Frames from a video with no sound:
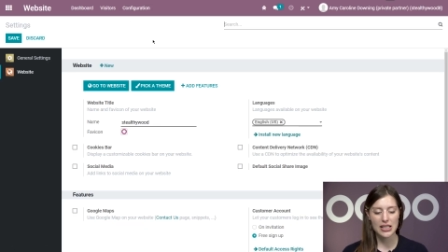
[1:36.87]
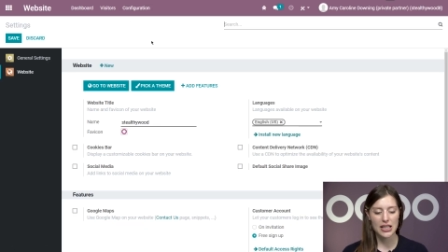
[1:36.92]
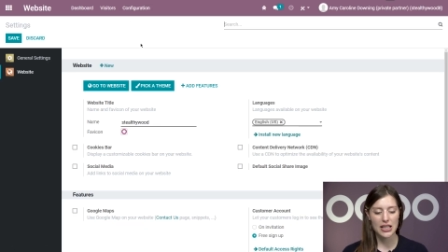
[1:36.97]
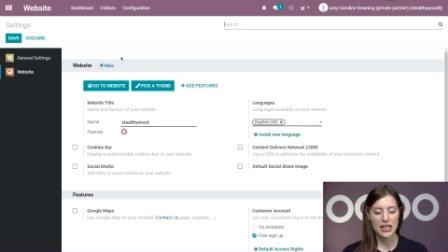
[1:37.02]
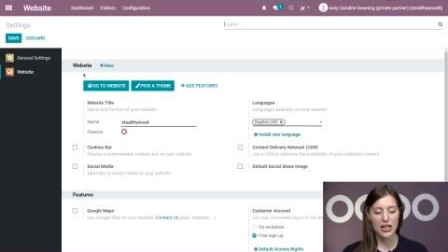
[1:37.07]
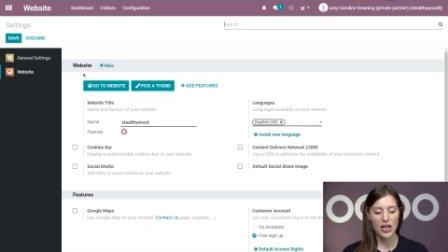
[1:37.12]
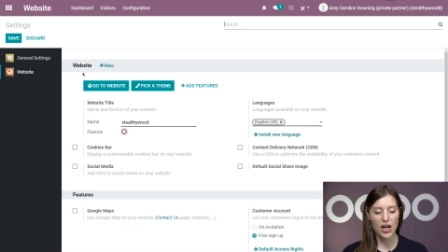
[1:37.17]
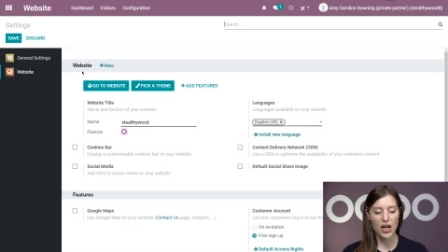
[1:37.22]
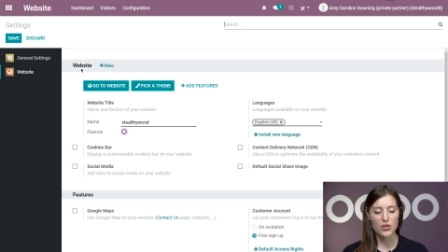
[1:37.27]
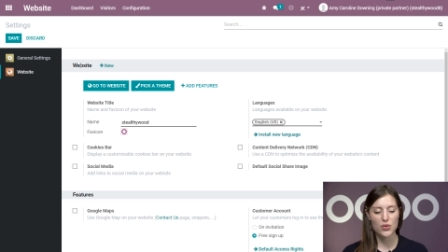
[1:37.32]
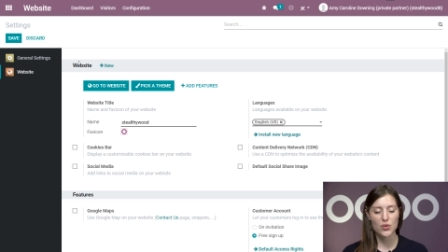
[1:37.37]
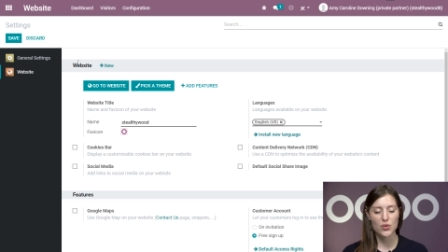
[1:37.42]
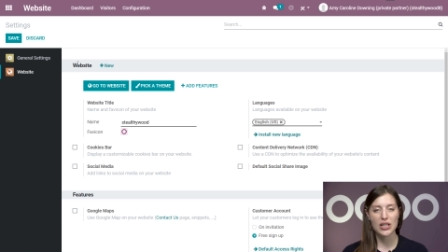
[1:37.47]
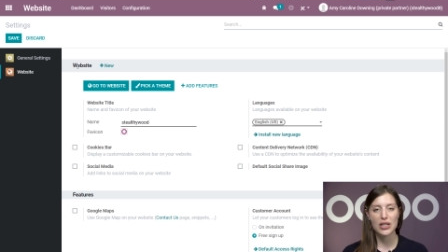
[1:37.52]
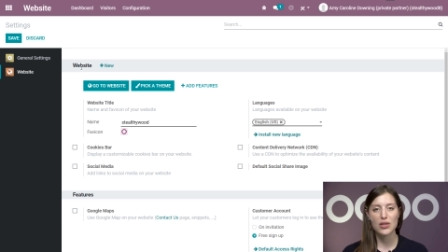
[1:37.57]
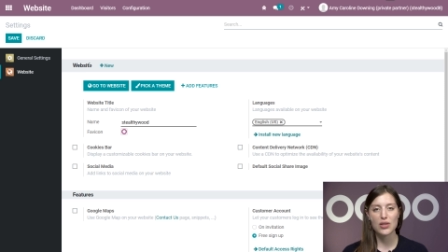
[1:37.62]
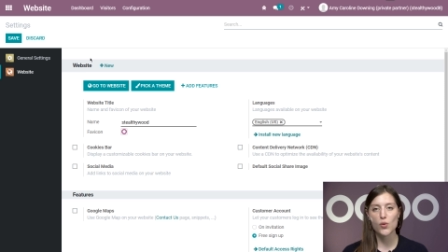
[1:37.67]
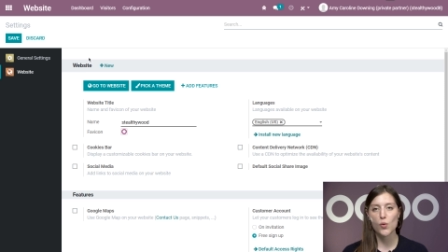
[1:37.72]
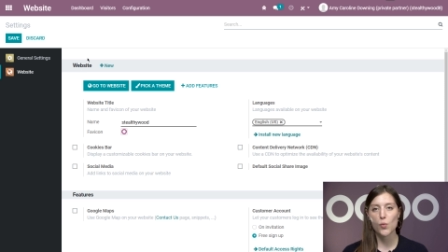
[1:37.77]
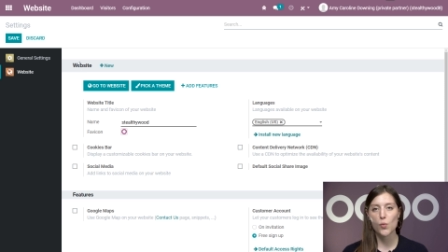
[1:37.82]
And then
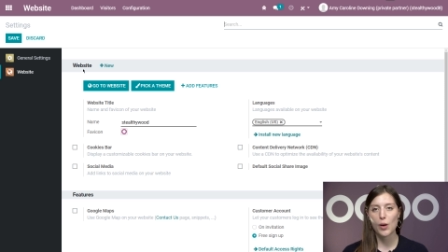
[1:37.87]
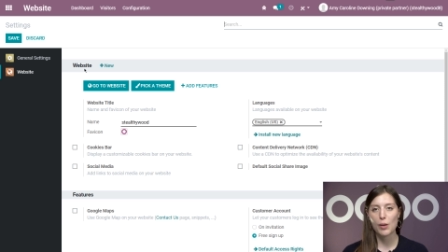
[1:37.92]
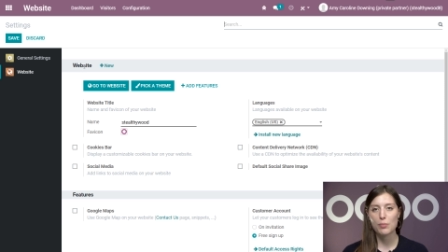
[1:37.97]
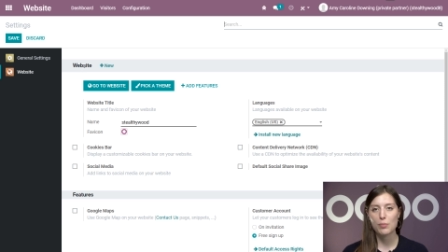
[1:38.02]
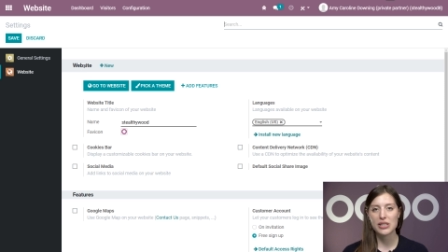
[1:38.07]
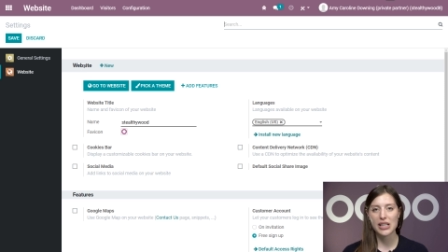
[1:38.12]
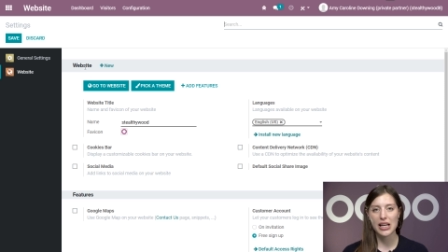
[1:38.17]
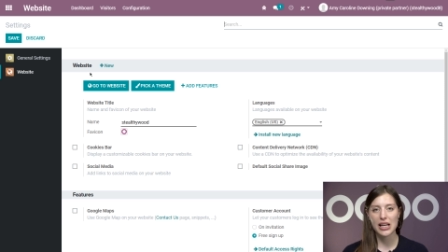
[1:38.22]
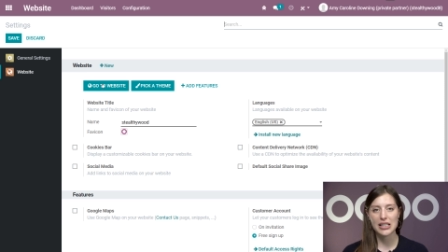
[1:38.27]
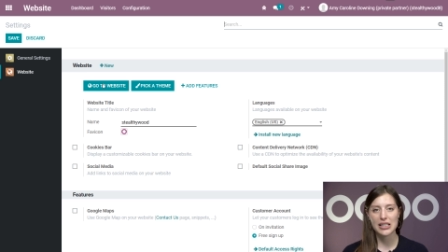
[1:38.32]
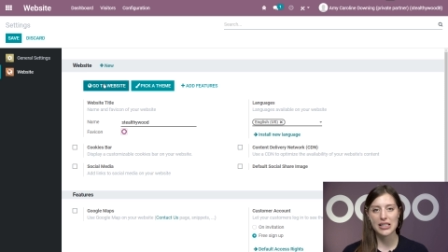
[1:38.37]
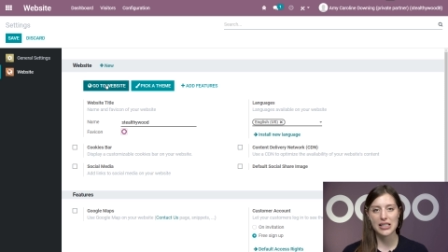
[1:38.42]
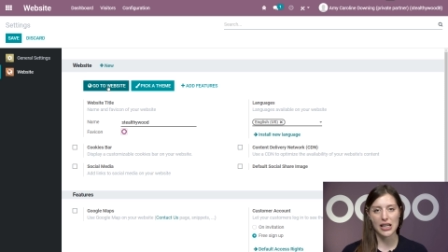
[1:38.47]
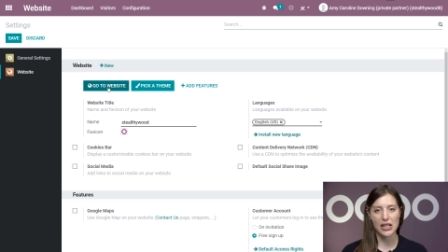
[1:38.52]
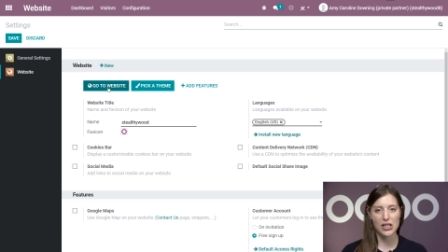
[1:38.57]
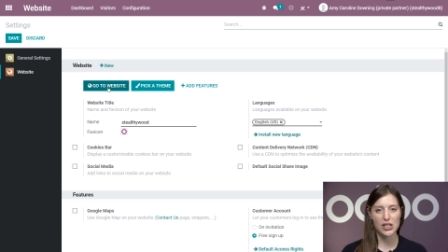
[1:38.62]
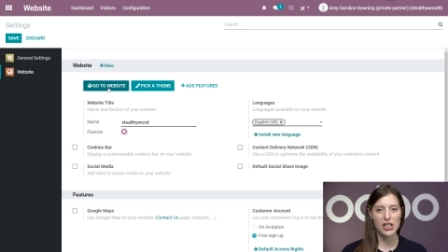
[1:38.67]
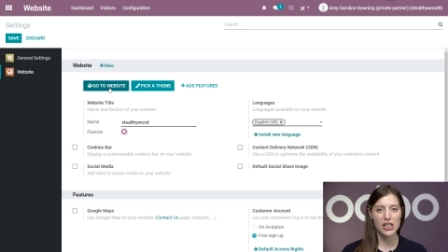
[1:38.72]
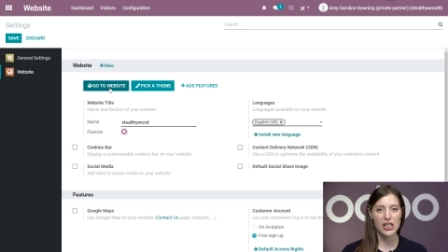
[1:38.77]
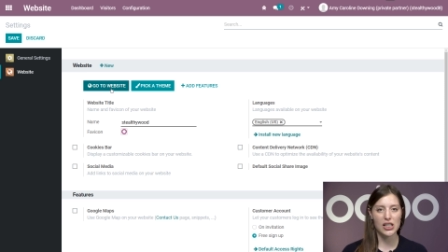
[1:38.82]
underneath the website
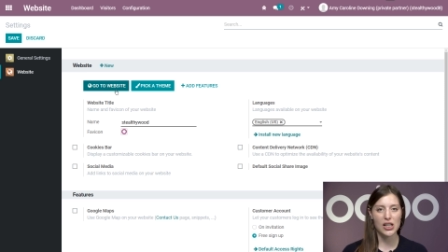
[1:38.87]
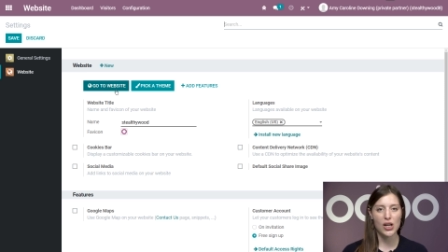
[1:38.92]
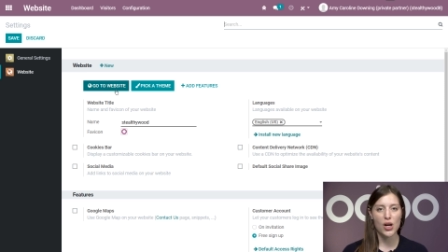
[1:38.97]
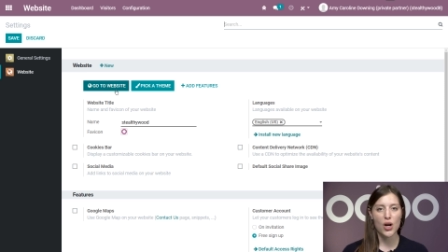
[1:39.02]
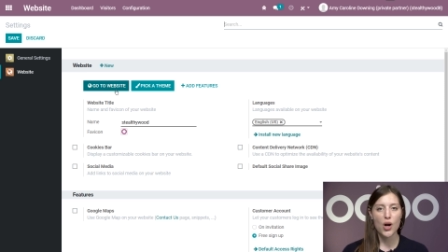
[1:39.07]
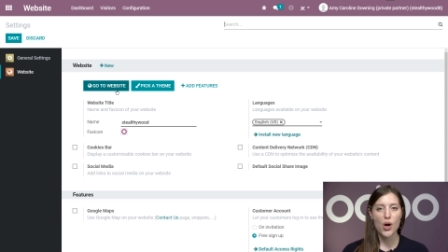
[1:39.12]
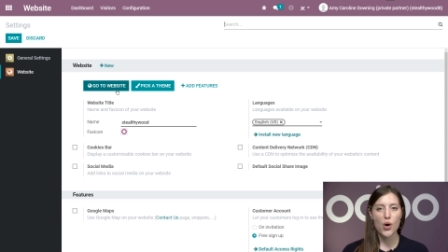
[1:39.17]
section,